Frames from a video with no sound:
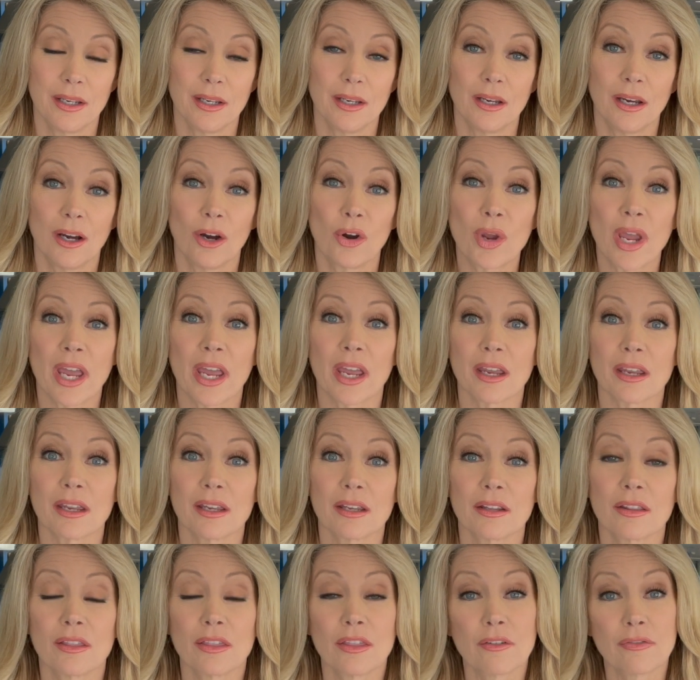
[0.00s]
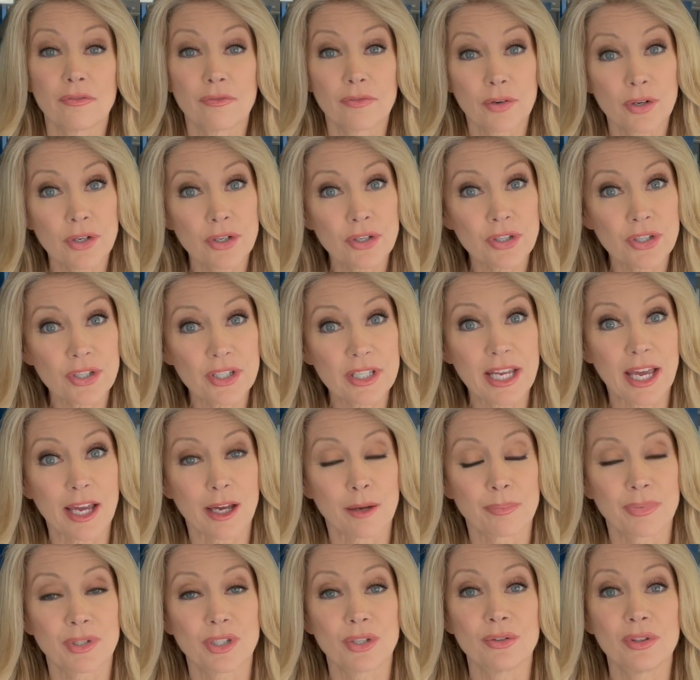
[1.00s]
Okay, the first
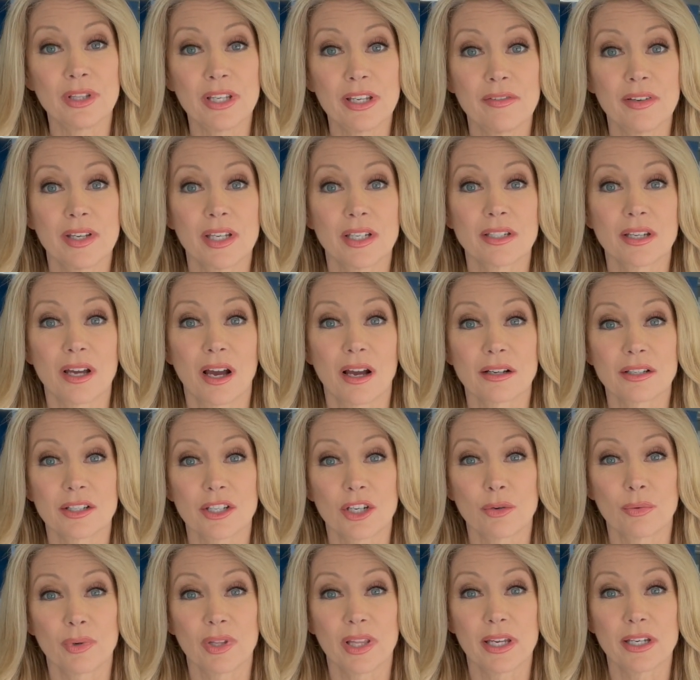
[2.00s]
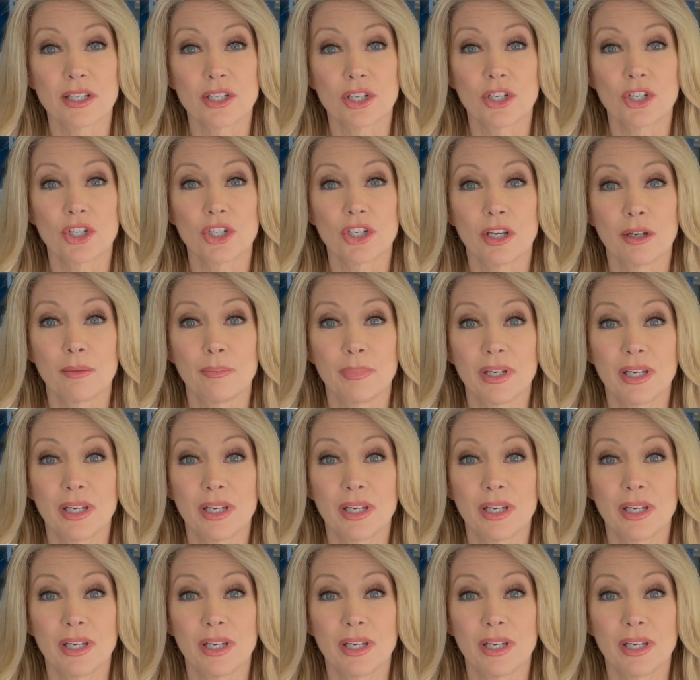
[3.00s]
step to leaving a toxic relationship